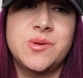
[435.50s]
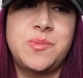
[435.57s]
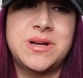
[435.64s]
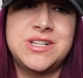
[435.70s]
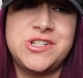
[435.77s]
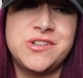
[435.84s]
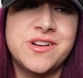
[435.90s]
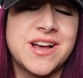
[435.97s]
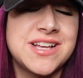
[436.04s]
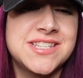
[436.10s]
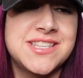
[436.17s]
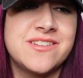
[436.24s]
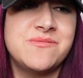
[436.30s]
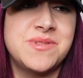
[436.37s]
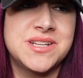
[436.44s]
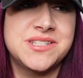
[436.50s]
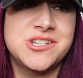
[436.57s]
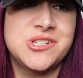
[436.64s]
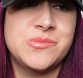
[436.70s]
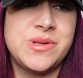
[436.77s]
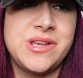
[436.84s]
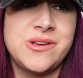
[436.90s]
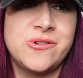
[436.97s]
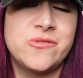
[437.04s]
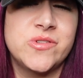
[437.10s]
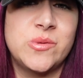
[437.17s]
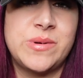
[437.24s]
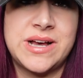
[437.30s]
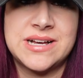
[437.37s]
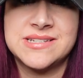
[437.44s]
A bunch of you guys have messaged me over
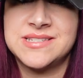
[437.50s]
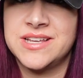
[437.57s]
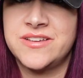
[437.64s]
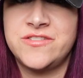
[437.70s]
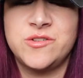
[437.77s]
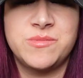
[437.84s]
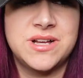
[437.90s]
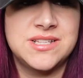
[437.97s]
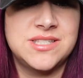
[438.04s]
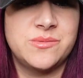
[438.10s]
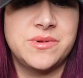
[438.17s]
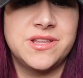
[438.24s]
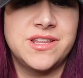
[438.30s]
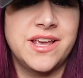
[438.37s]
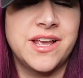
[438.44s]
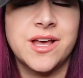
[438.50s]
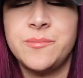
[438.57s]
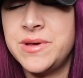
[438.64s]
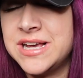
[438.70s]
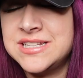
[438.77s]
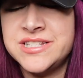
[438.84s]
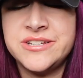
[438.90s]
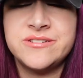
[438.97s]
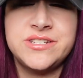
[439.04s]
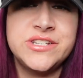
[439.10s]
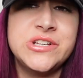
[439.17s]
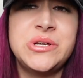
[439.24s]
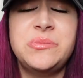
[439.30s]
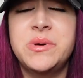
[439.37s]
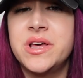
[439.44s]
the past like few months and been like, come back to
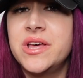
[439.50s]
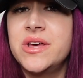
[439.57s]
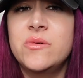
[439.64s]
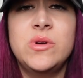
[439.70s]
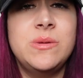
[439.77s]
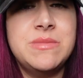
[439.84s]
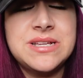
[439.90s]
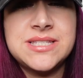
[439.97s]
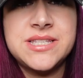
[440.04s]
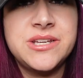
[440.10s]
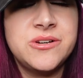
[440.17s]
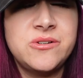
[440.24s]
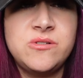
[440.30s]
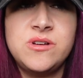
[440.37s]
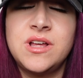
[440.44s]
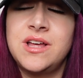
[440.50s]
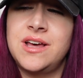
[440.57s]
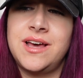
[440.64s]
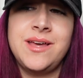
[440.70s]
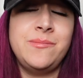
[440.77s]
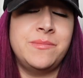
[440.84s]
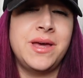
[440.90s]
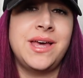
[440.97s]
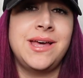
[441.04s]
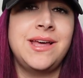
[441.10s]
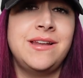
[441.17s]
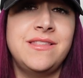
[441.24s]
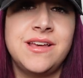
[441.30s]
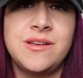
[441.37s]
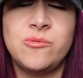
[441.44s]
YouTube. We miss you. I'm
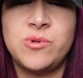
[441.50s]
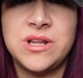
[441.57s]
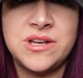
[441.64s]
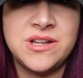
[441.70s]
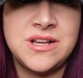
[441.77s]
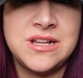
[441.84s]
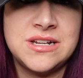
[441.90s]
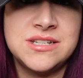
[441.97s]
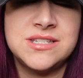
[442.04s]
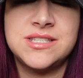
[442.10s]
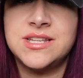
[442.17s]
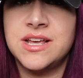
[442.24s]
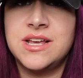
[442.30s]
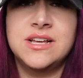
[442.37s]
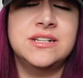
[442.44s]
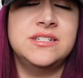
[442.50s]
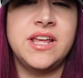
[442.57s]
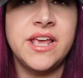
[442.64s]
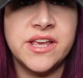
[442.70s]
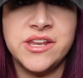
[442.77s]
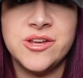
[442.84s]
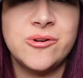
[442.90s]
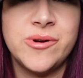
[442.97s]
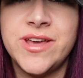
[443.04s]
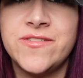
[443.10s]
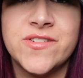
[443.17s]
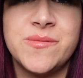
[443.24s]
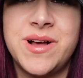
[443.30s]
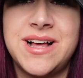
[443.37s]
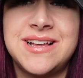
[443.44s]
mad that Whatnot is taking you away
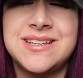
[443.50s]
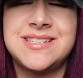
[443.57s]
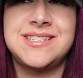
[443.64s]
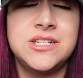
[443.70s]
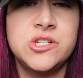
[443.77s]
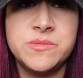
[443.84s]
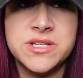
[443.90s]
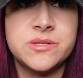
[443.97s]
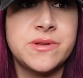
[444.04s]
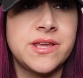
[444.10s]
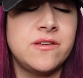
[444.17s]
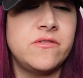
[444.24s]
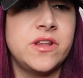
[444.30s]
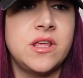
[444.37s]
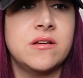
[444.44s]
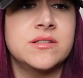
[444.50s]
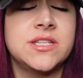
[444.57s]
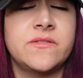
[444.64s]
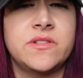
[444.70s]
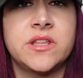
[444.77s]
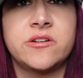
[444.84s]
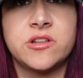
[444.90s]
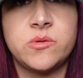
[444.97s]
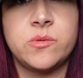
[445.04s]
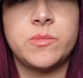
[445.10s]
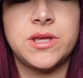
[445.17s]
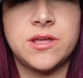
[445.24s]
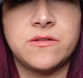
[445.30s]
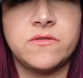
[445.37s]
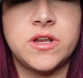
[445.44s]
from us. I do miss making videos. I've literally been
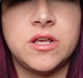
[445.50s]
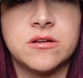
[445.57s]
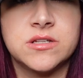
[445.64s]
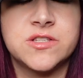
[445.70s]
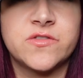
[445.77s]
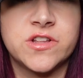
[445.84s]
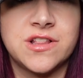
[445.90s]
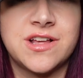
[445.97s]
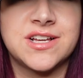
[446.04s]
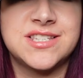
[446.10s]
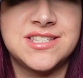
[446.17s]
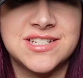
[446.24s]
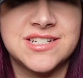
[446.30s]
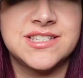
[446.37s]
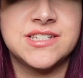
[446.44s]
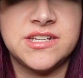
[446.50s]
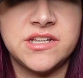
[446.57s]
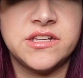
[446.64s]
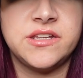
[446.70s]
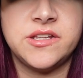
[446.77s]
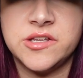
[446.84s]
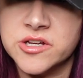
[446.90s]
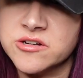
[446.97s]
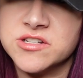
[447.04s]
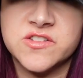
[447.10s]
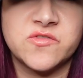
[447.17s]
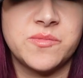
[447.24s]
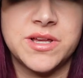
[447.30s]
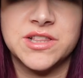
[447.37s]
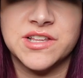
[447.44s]
making videos for the last 16 years
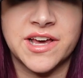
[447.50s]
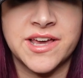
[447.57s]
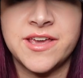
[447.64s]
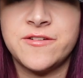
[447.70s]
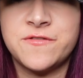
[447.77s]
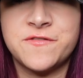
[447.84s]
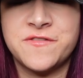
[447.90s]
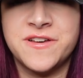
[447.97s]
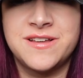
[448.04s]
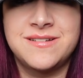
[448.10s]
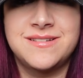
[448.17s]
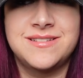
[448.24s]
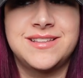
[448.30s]
of my life.